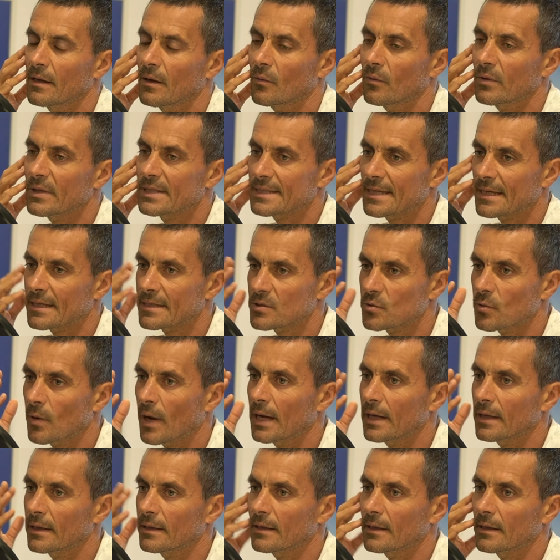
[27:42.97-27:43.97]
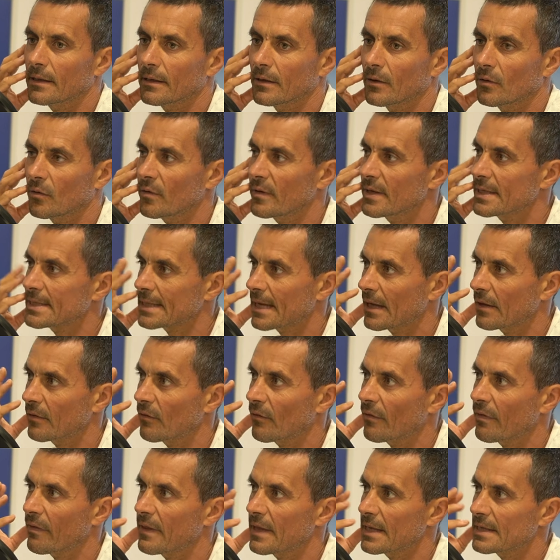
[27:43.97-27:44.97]
with sexuality, all these kind
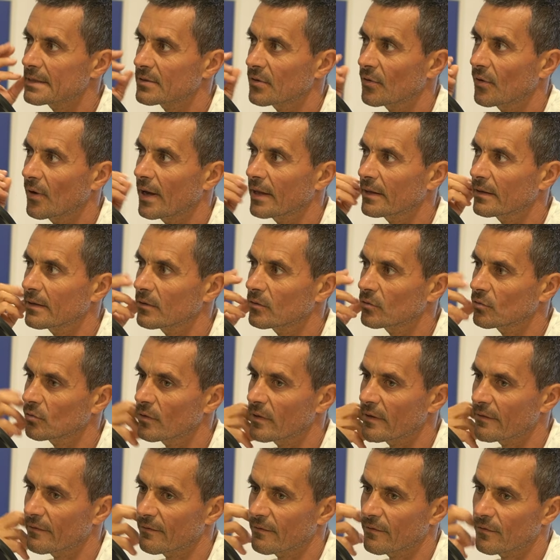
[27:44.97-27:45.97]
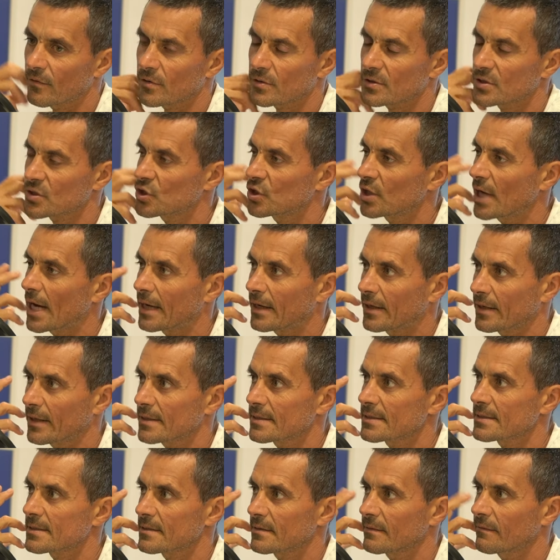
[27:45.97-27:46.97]
of things related to the first
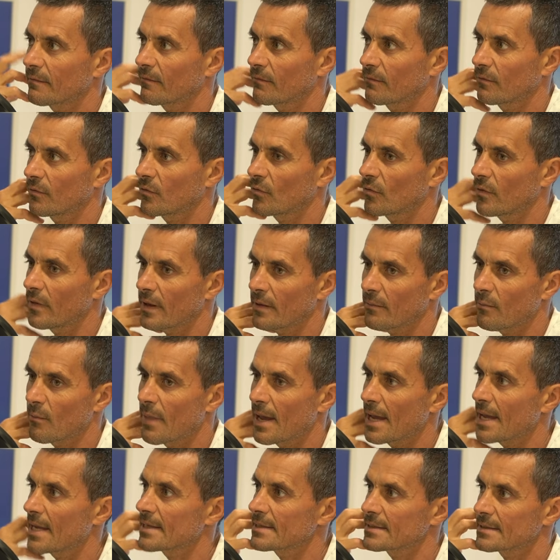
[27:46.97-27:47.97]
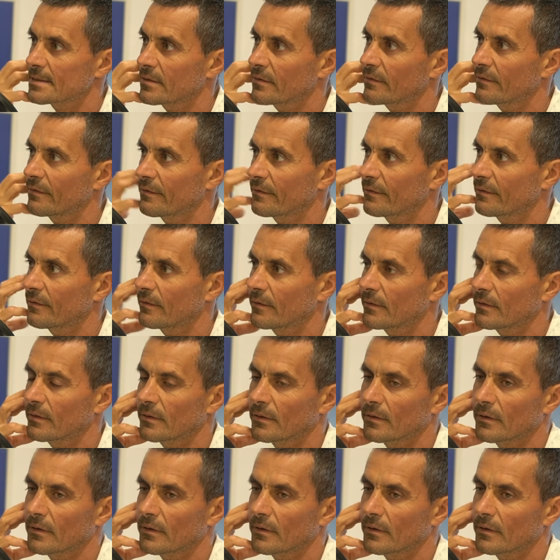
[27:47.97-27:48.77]
chakras, to the base of mm-hmm, uh,